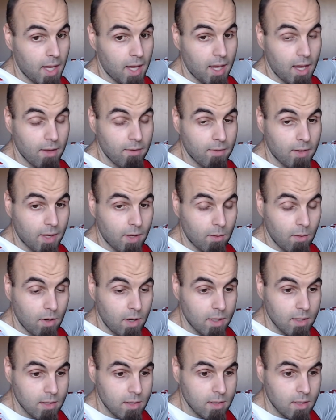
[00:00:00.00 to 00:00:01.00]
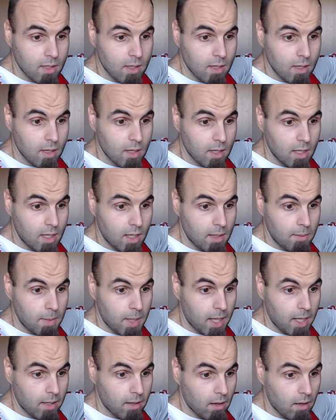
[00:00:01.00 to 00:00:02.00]
I think it was
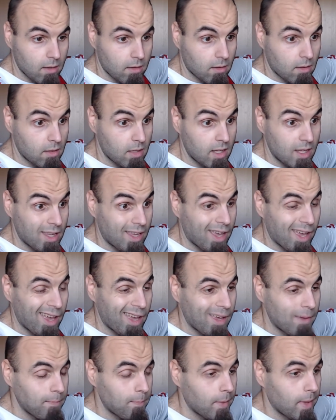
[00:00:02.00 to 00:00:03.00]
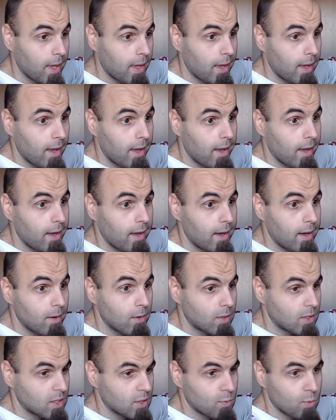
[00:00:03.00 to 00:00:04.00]
DBA.dk,
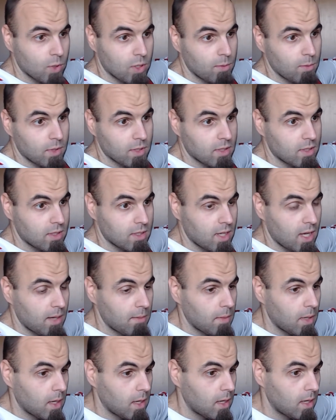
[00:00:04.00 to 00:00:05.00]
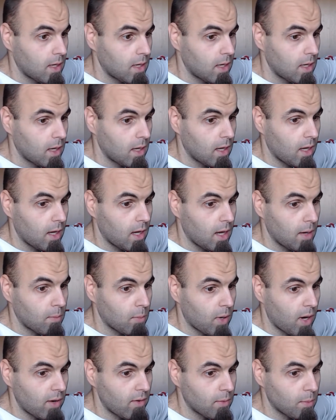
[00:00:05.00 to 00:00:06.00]
which is pretty much the same. A
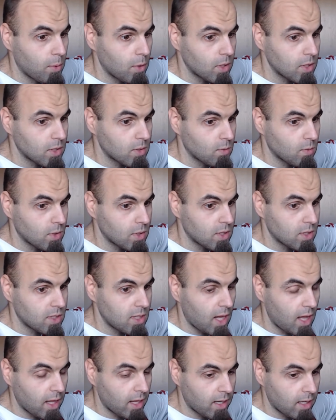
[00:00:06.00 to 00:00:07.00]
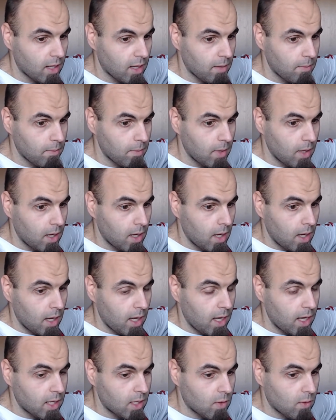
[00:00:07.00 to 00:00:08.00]
private person was selling them
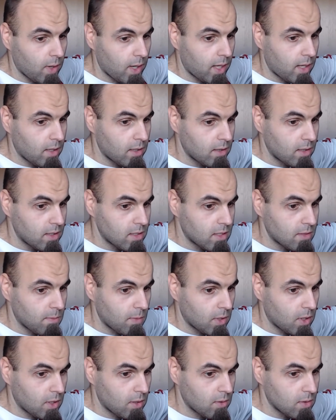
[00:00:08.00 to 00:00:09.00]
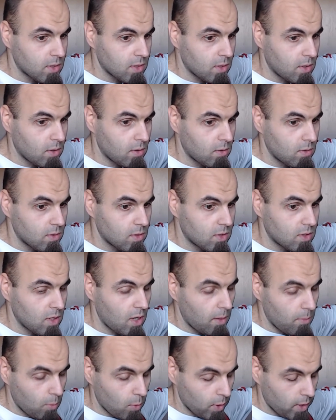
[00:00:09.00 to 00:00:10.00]
in great condition, but there was no
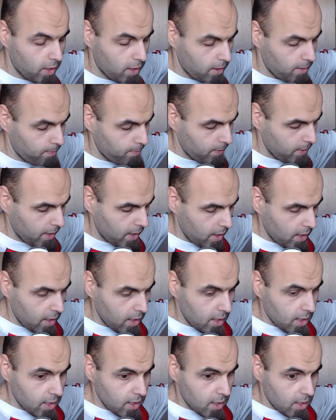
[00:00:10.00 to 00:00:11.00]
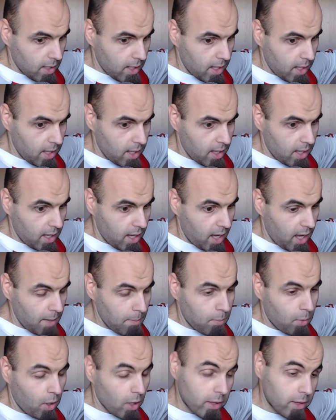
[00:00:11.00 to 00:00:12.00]
sub with it. I
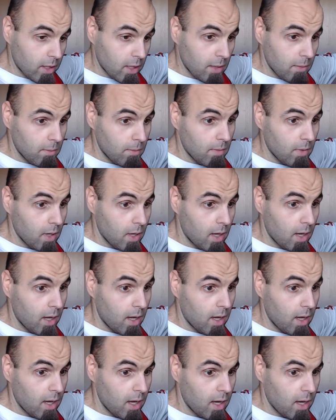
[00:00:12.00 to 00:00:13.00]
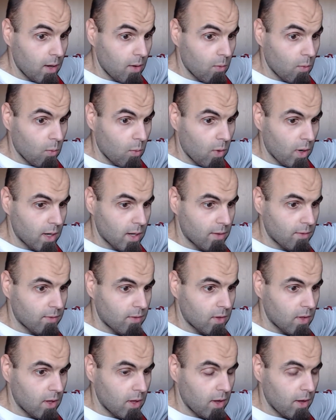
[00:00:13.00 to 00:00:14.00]
bought them. One of
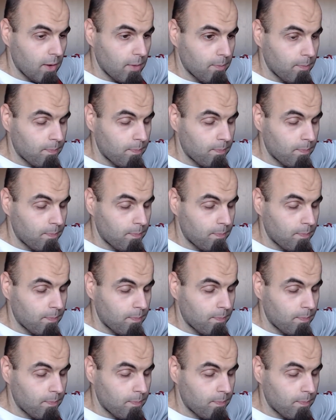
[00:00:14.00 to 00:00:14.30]
the